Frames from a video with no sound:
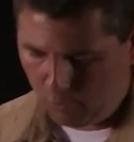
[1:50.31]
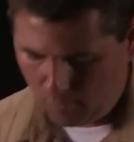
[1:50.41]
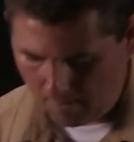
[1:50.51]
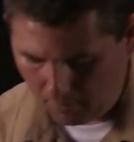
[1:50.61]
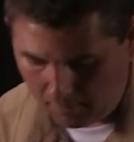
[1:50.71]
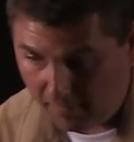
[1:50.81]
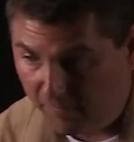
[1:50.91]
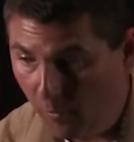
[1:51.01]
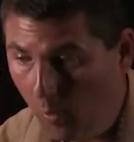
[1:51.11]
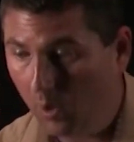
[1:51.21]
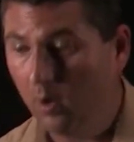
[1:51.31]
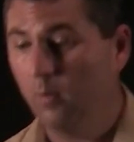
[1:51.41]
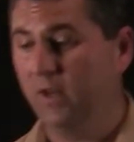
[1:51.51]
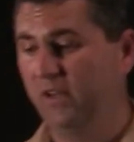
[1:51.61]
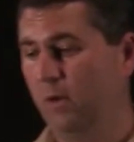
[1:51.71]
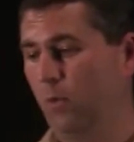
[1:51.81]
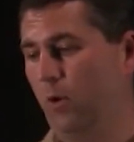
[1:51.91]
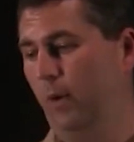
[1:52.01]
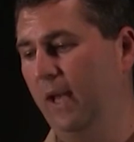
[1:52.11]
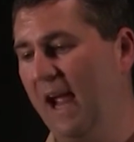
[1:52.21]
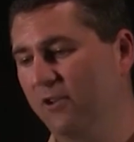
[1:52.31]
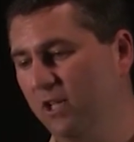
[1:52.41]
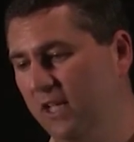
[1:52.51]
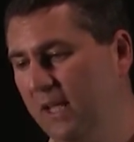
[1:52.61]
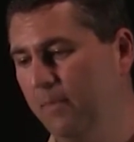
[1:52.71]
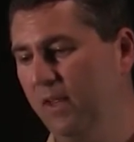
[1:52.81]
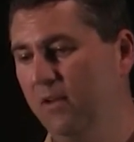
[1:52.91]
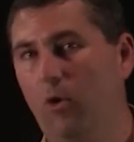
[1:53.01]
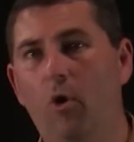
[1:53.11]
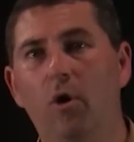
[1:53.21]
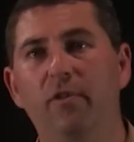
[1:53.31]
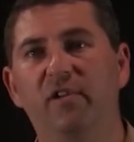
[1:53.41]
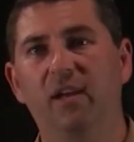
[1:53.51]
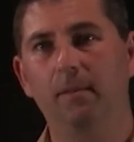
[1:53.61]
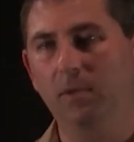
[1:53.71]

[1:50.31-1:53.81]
you remember before we said we're going to actually keep these all the same